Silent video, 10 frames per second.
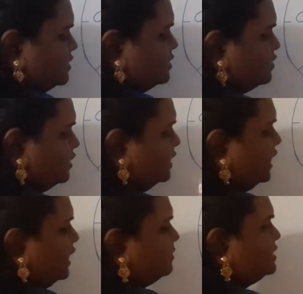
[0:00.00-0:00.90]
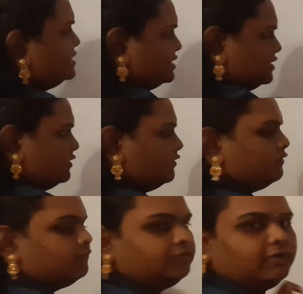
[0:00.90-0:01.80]
So, the time is
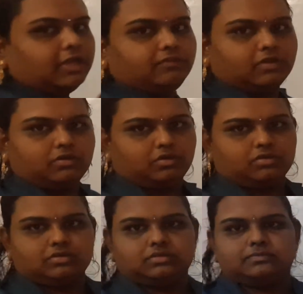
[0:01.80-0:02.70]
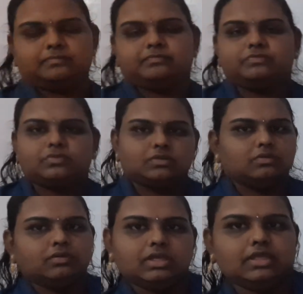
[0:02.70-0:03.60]
5 o'clock.
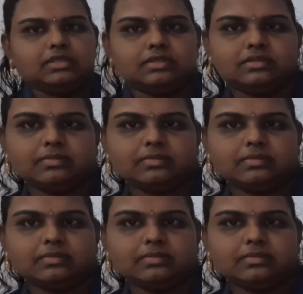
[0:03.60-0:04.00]
Okay.